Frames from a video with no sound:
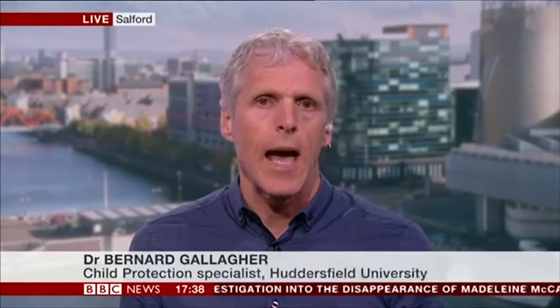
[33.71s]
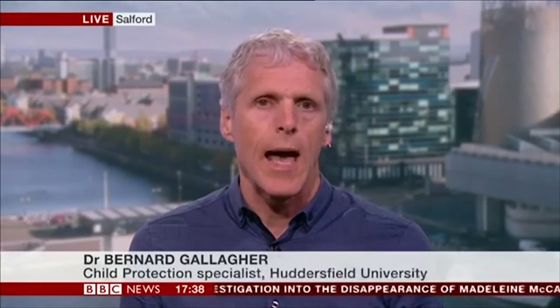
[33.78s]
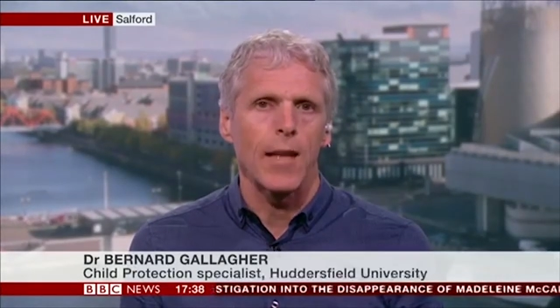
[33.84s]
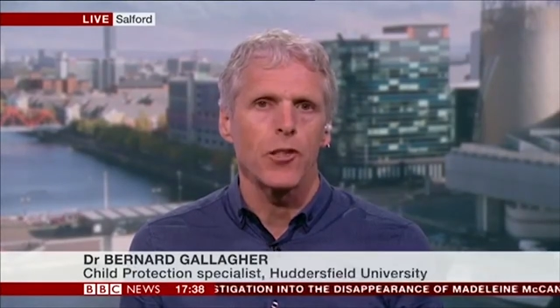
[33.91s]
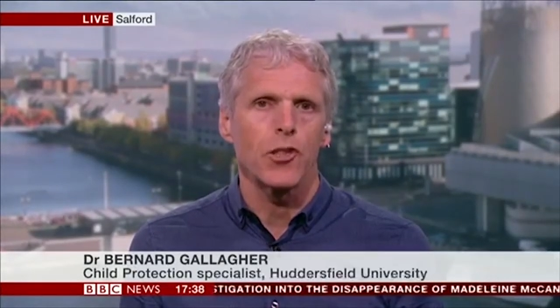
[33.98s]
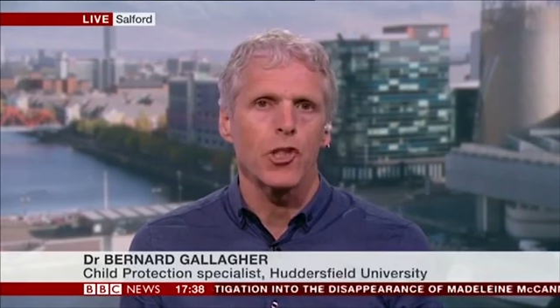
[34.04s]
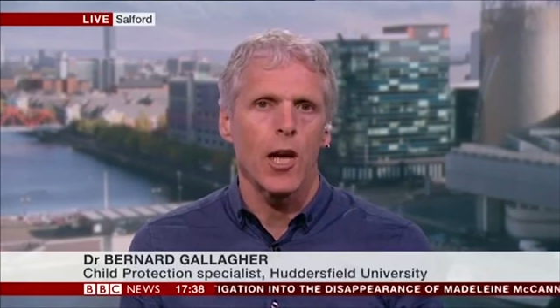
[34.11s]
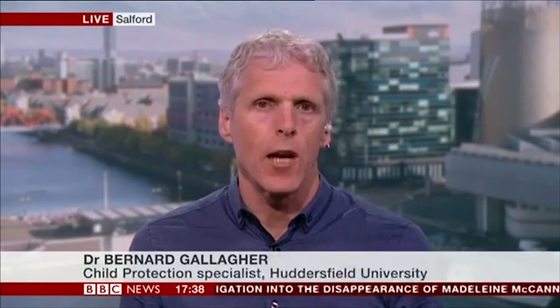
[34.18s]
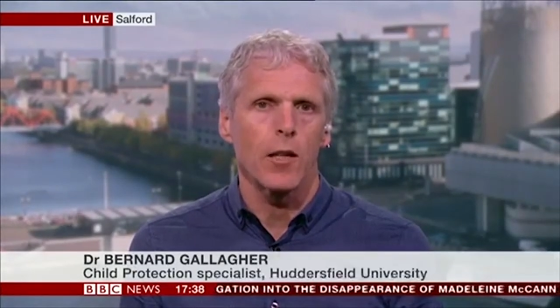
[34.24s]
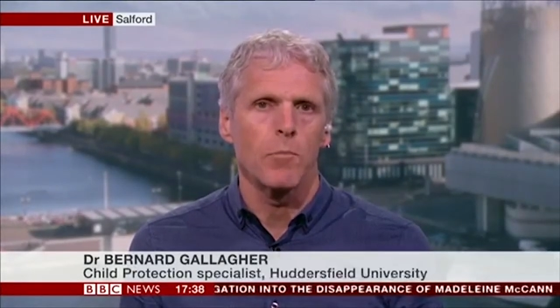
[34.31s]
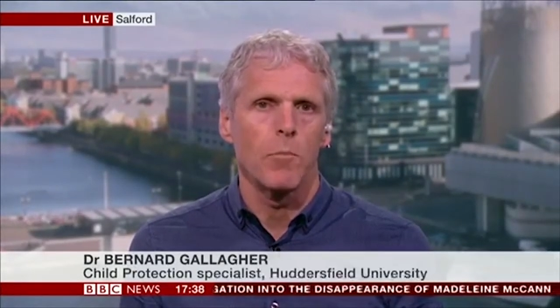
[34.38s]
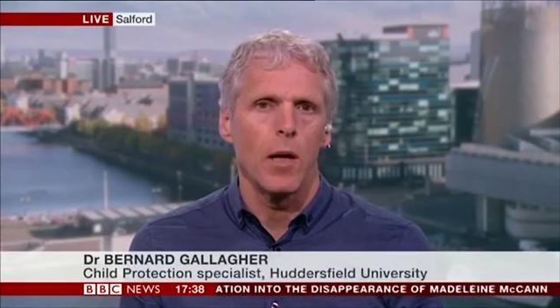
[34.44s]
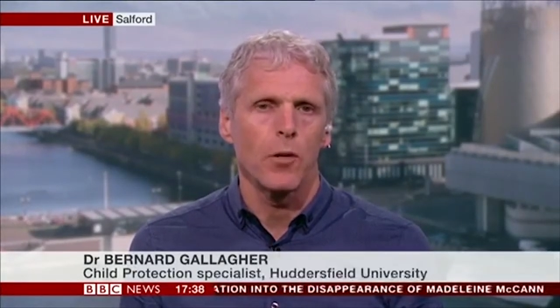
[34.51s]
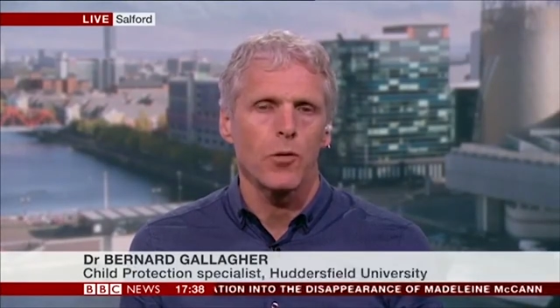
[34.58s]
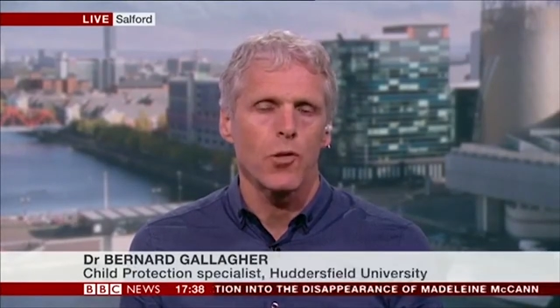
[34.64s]
and
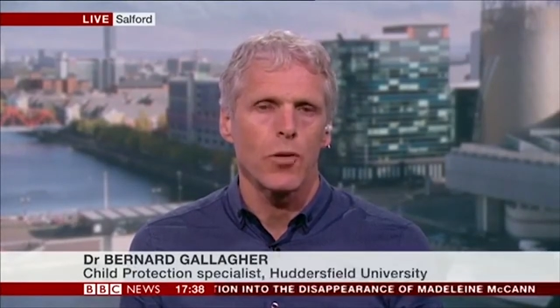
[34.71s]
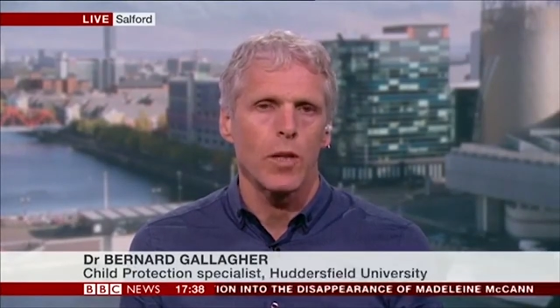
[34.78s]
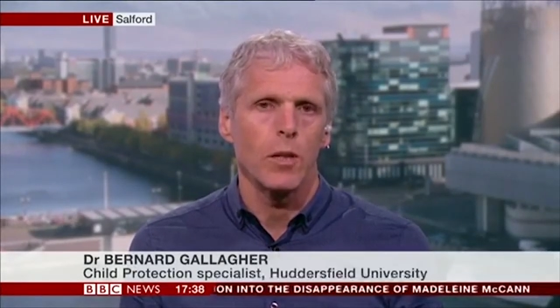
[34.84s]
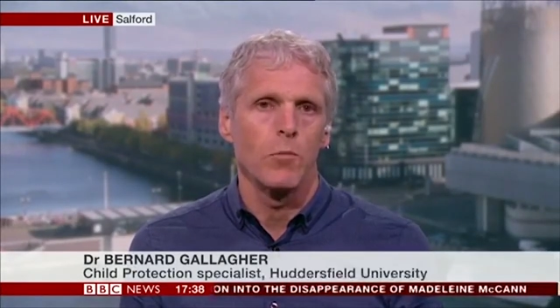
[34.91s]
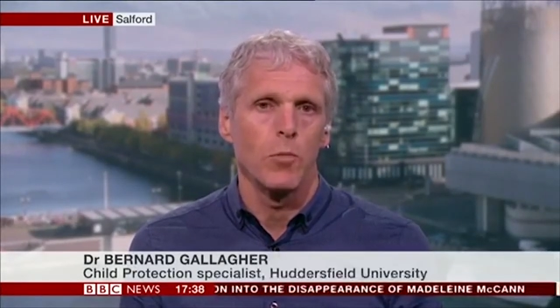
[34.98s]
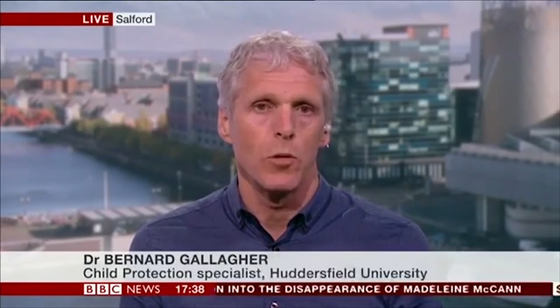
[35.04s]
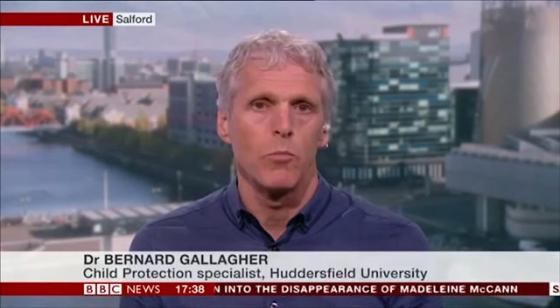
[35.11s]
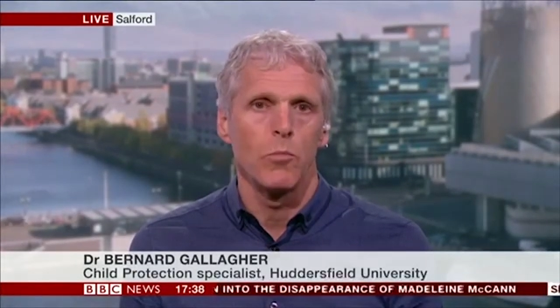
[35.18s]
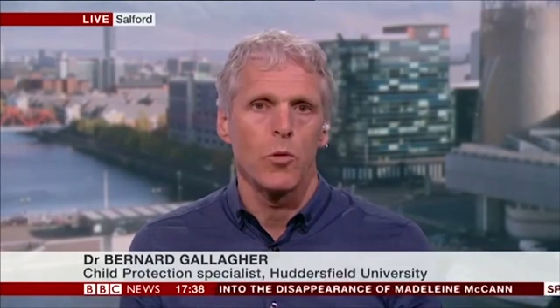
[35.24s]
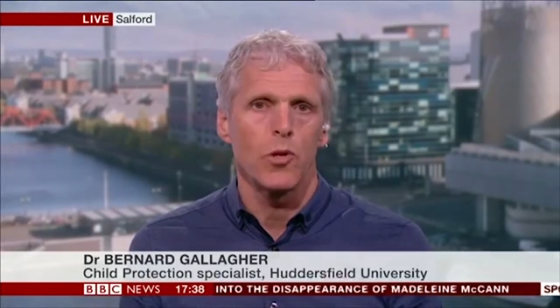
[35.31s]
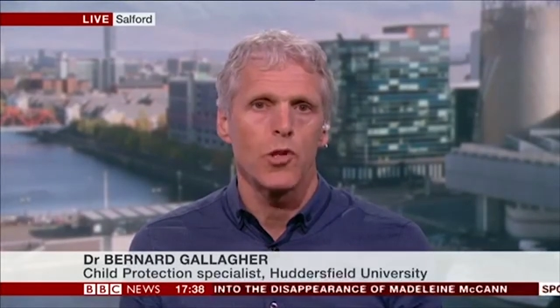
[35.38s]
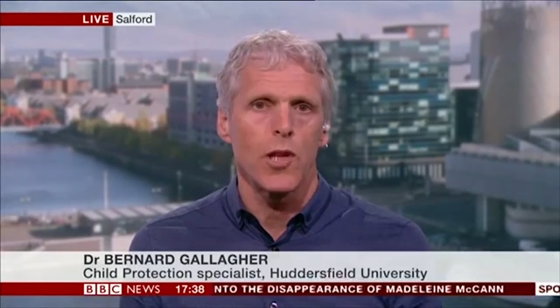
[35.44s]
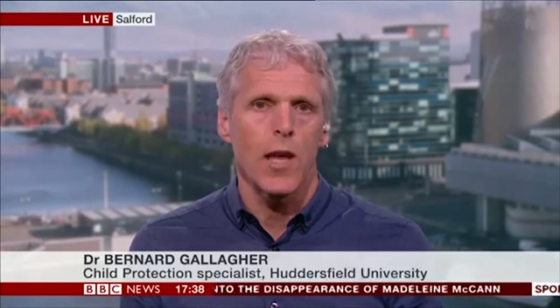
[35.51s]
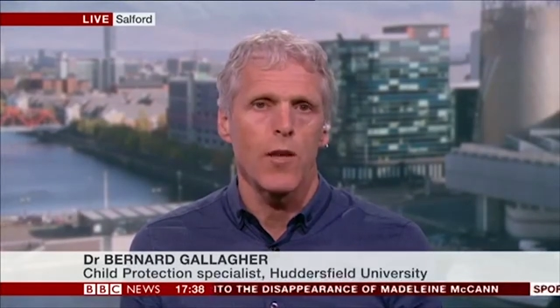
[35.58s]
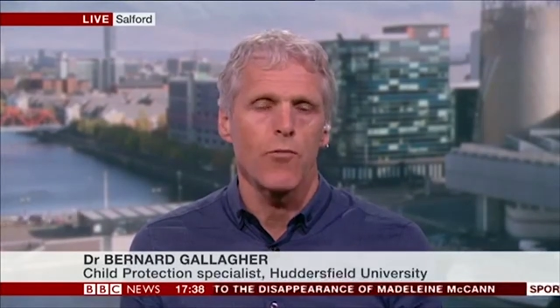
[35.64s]
child maltreatment
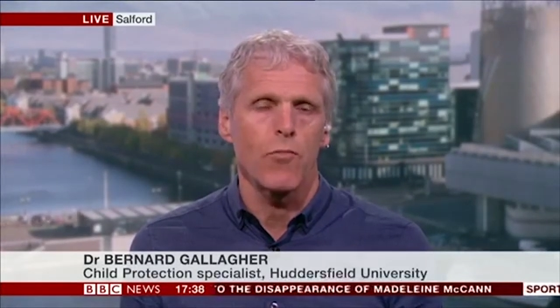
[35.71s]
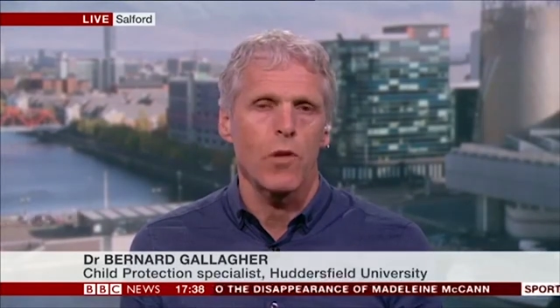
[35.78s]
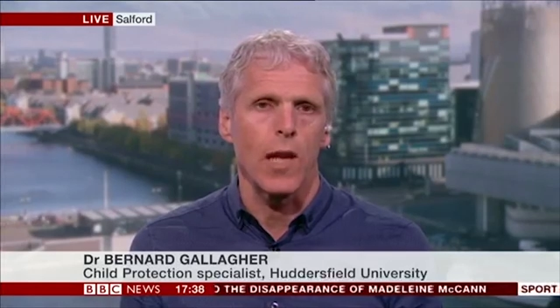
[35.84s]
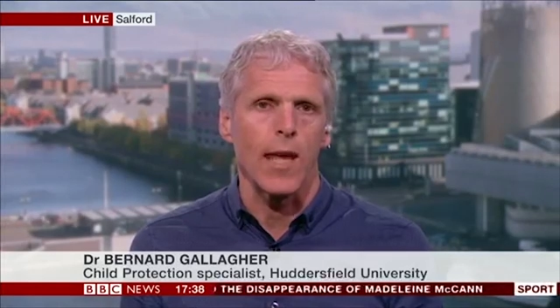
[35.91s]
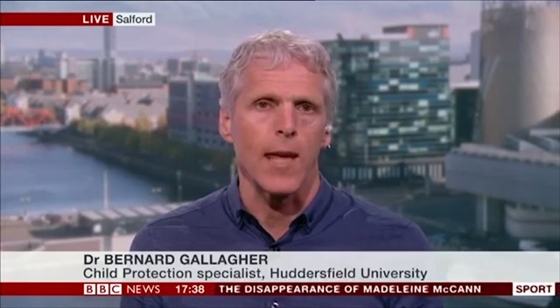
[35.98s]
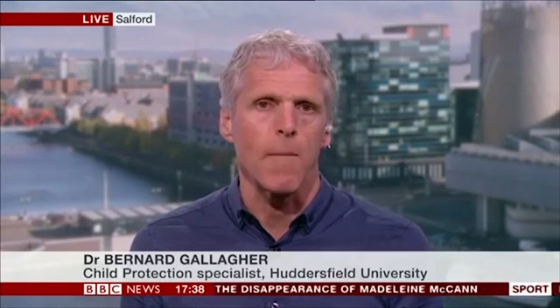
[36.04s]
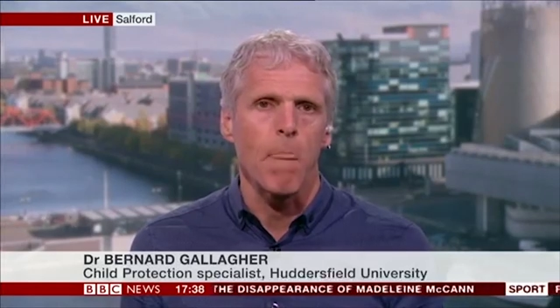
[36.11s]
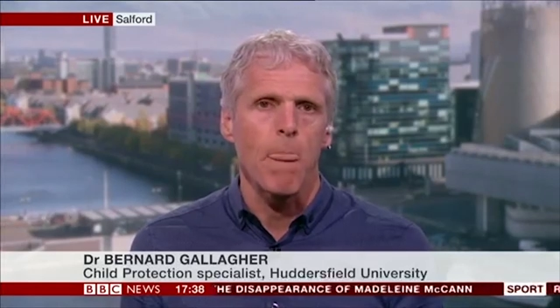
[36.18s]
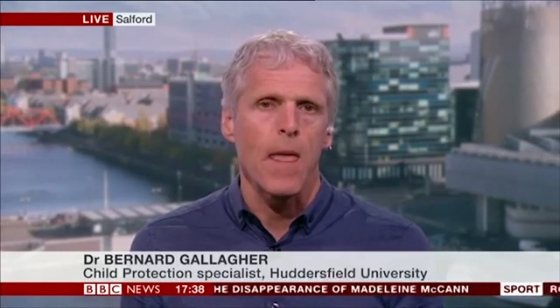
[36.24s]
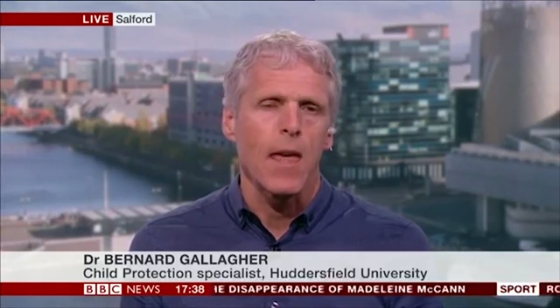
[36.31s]
more generally.